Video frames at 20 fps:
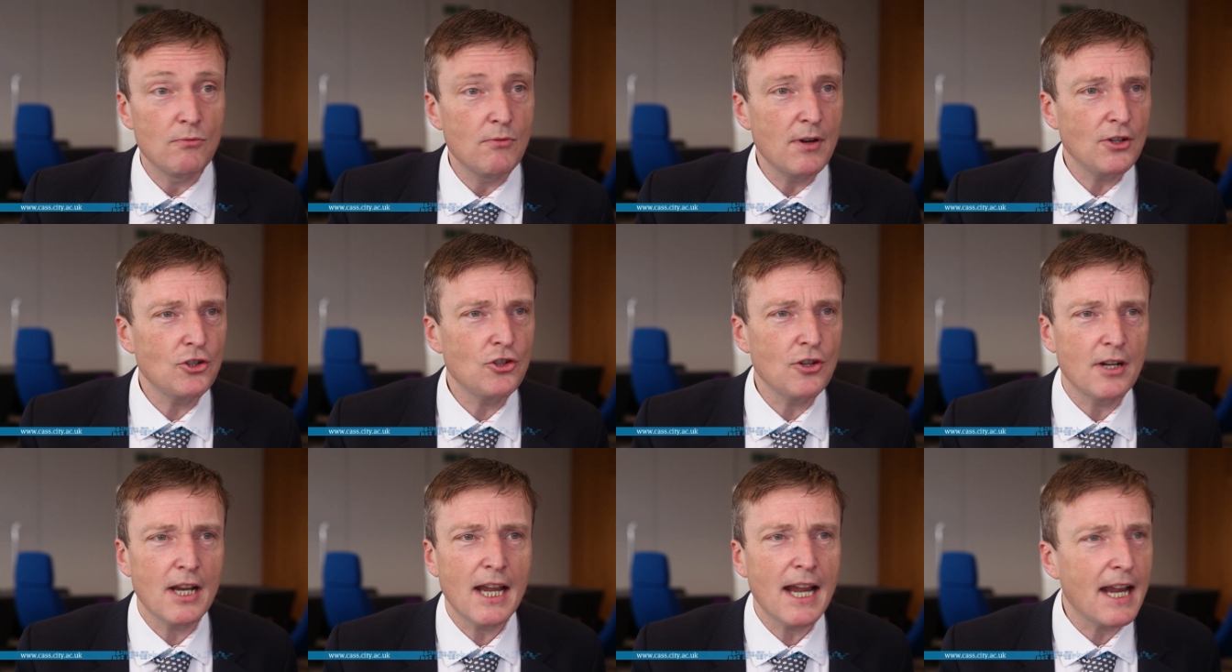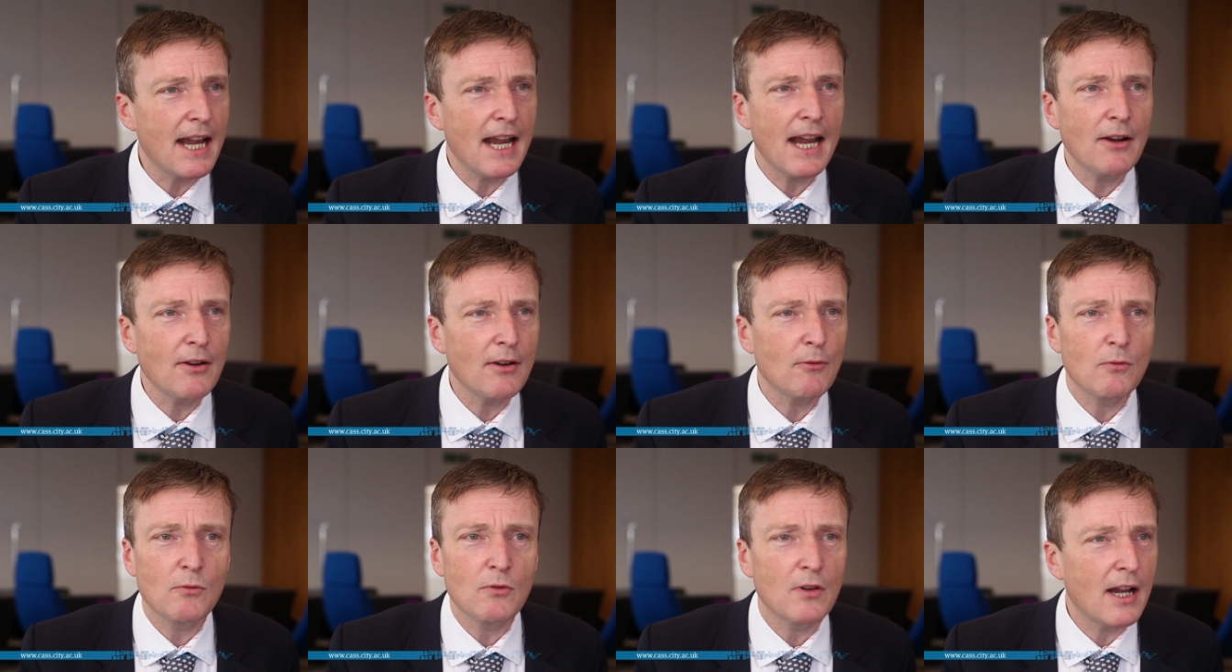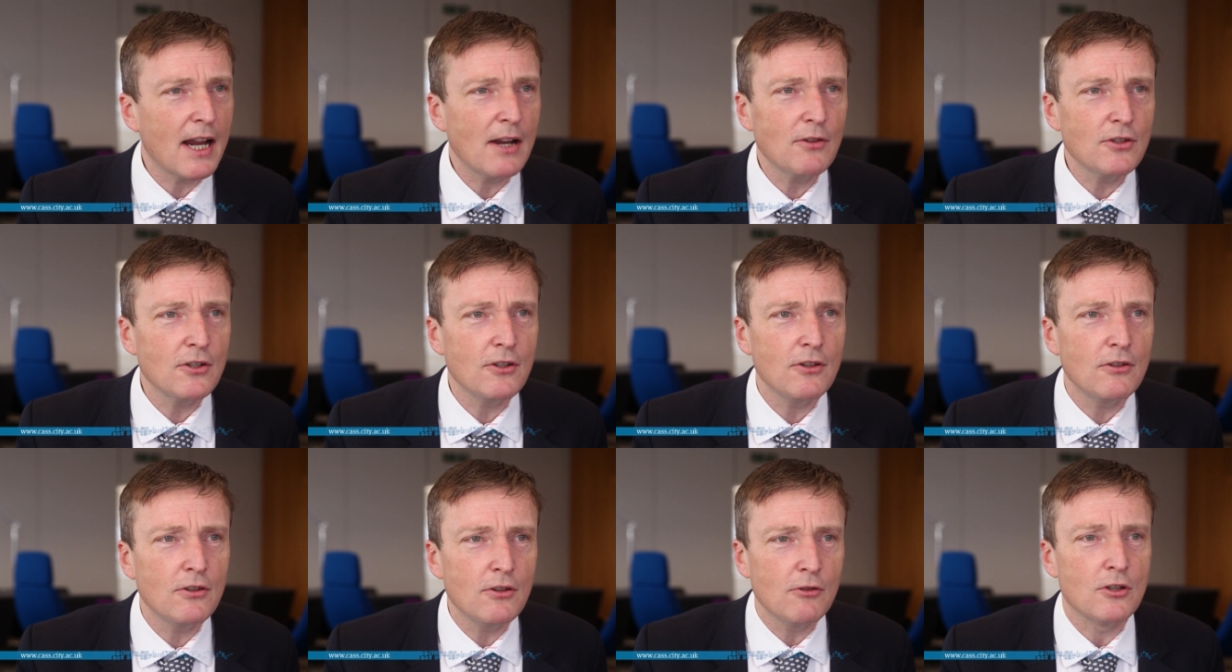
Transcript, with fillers: Richard, how, how, how did you do